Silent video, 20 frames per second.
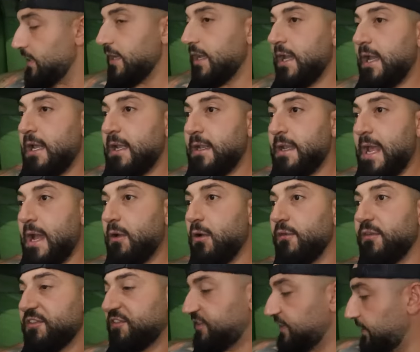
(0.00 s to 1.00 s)
And now all
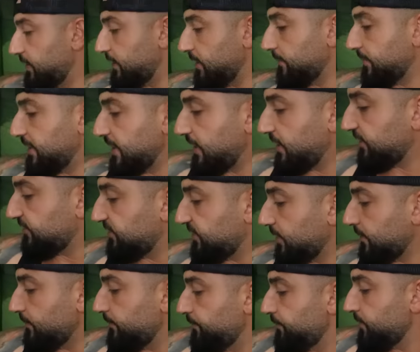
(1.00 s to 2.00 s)
of a sudden, I'm getting
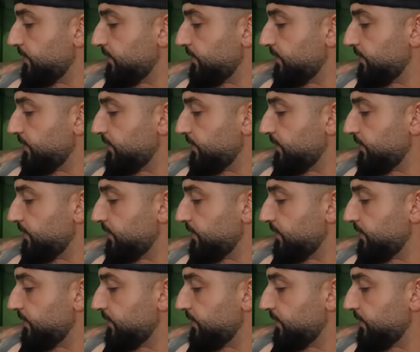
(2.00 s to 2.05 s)
some